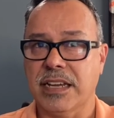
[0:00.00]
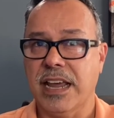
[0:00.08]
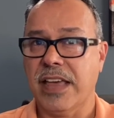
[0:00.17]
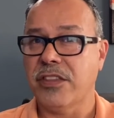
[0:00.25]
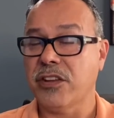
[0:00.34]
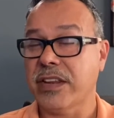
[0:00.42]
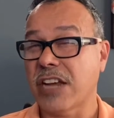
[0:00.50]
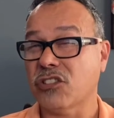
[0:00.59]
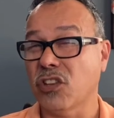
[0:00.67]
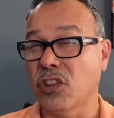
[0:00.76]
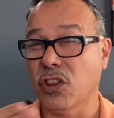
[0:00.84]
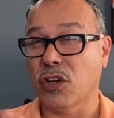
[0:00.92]
And then you can
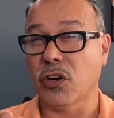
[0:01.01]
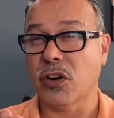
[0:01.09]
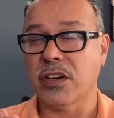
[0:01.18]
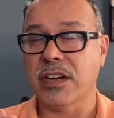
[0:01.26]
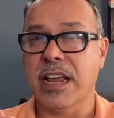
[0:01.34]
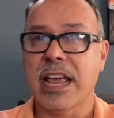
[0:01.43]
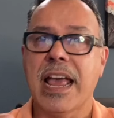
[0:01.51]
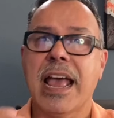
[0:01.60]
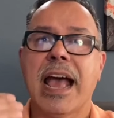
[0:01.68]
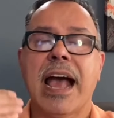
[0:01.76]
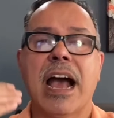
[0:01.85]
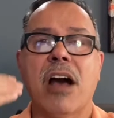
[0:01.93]
actually learn
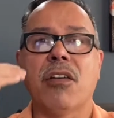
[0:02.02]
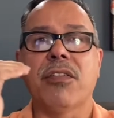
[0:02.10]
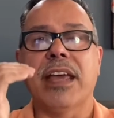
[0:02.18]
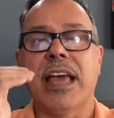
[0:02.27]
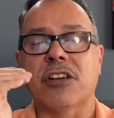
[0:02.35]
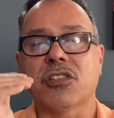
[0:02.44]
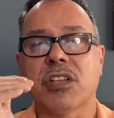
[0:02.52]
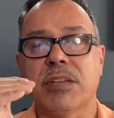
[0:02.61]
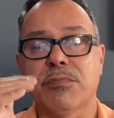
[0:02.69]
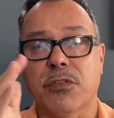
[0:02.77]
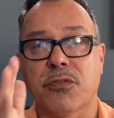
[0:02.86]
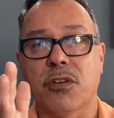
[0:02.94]
how they actually
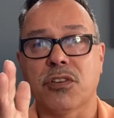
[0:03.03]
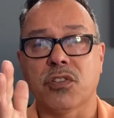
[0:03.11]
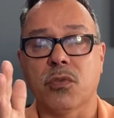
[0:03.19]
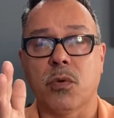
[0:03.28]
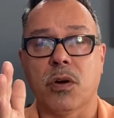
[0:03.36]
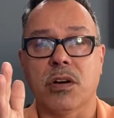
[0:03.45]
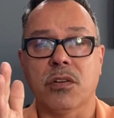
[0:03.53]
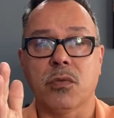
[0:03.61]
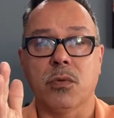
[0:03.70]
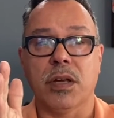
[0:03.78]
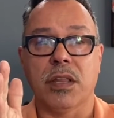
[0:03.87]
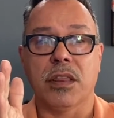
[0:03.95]
prefer to work
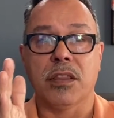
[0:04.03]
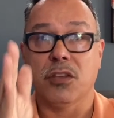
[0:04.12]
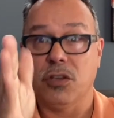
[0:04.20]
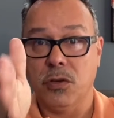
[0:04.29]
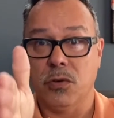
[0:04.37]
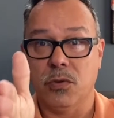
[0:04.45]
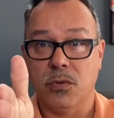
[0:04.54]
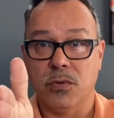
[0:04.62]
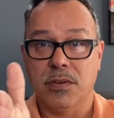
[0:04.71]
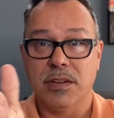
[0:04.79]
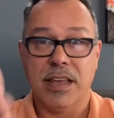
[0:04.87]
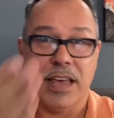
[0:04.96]
with you
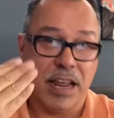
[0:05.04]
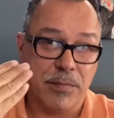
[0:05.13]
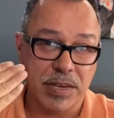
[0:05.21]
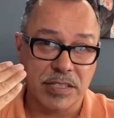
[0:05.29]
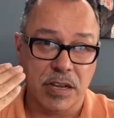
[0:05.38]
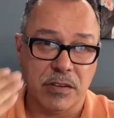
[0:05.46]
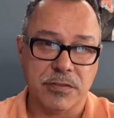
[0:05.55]
and myself.